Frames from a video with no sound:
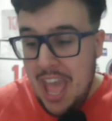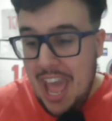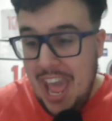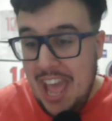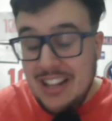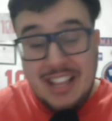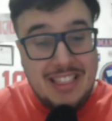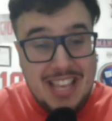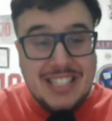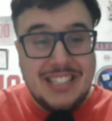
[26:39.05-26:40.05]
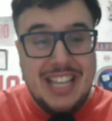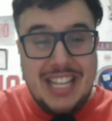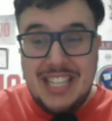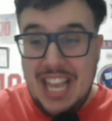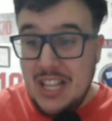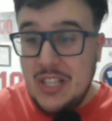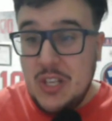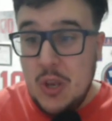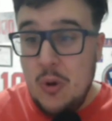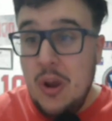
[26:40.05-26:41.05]
And this leads
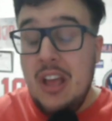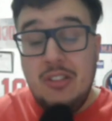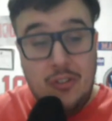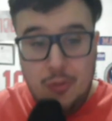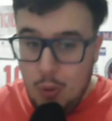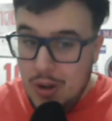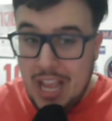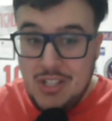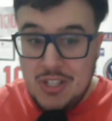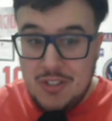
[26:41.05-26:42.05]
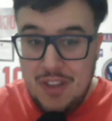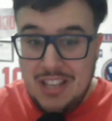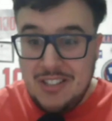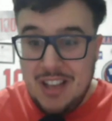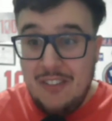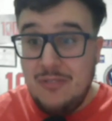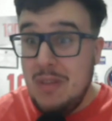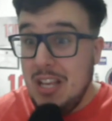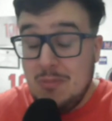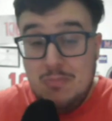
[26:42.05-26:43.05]
into the Four Nations face off
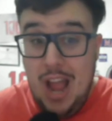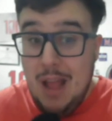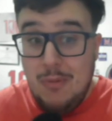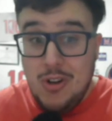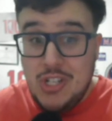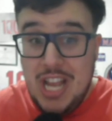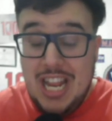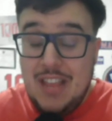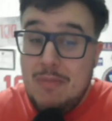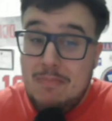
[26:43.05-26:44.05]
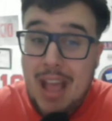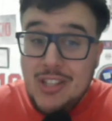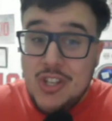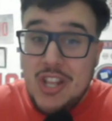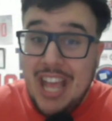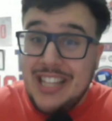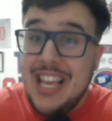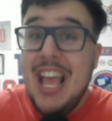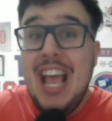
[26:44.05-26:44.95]
because Brad Marchand even mentioned it.